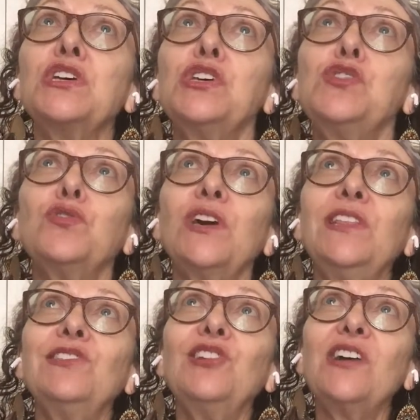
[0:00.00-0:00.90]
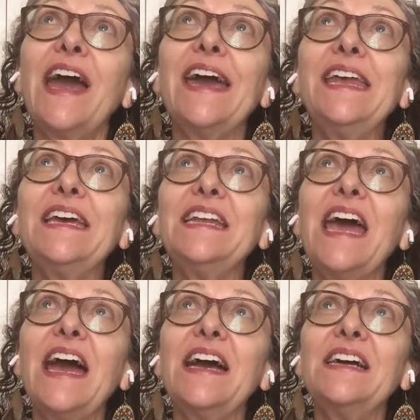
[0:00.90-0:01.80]
You can look at it
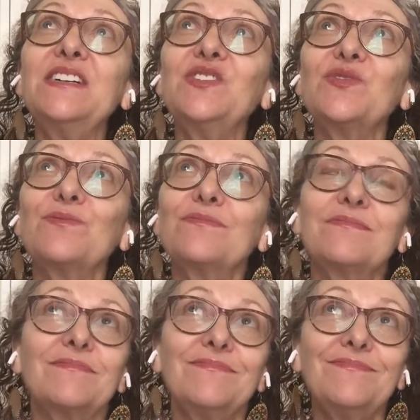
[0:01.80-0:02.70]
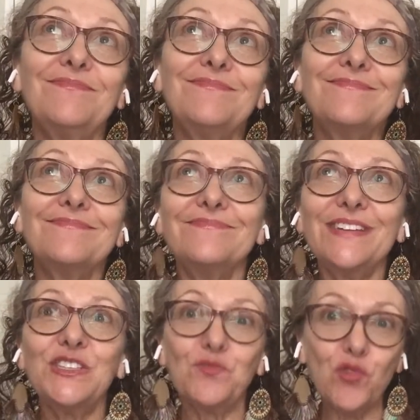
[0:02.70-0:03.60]
as
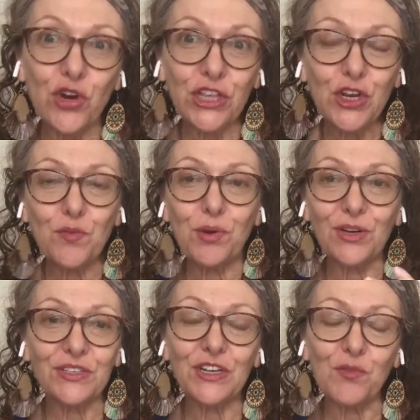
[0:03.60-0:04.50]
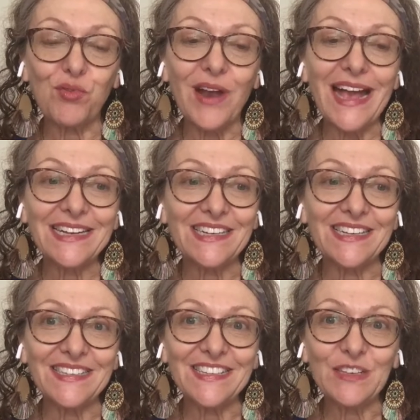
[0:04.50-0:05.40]
it's more than your personal
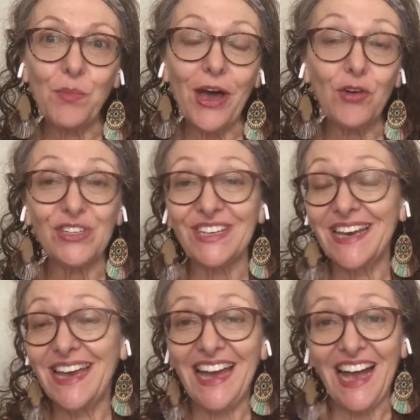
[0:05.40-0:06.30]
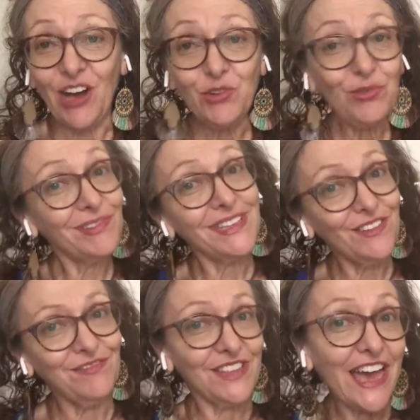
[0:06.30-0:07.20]
practice. It's about how you
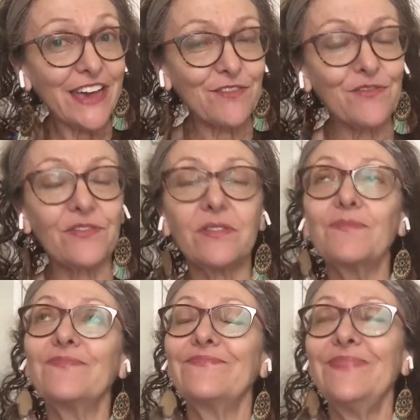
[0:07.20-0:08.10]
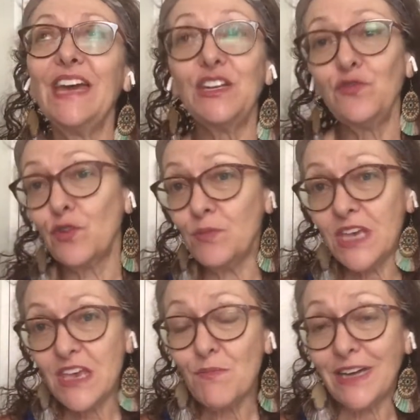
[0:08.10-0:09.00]
live life. And for
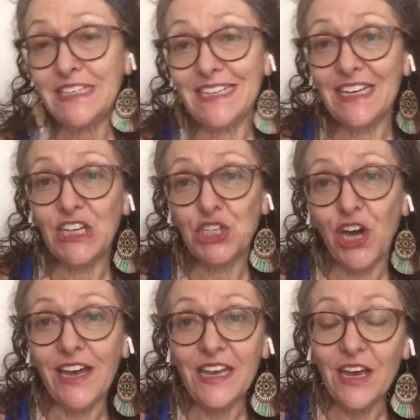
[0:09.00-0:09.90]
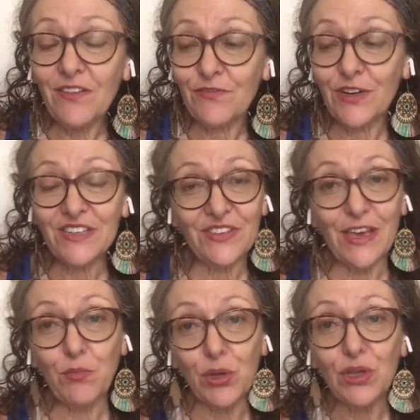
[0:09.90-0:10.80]
me, my dinacharya, for
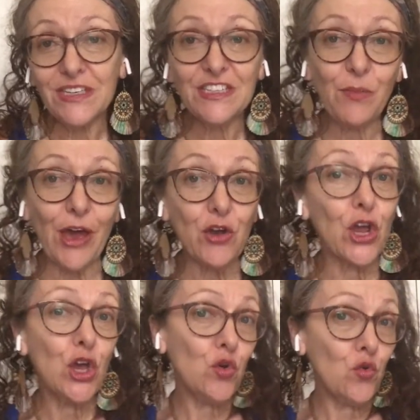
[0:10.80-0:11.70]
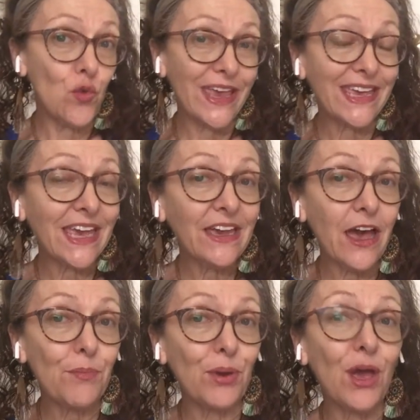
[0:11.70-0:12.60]
example, is about waking
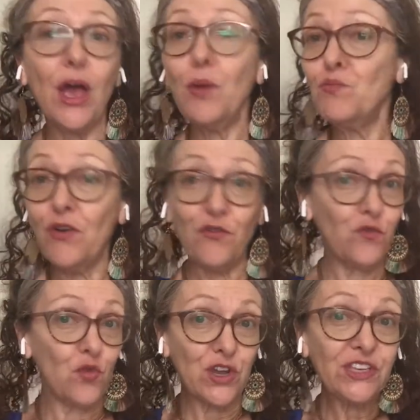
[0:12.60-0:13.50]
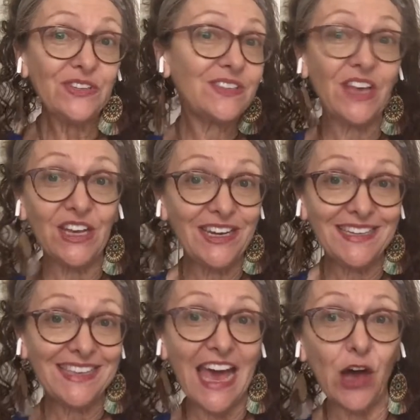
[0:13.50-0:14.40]
up before the sun
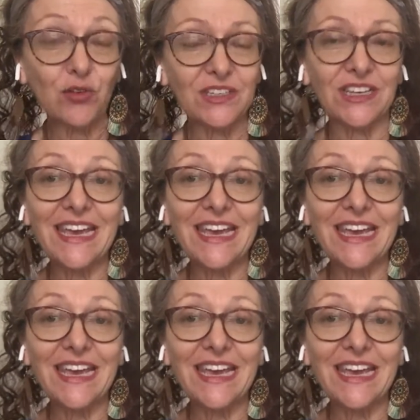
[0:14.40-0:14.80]
is out,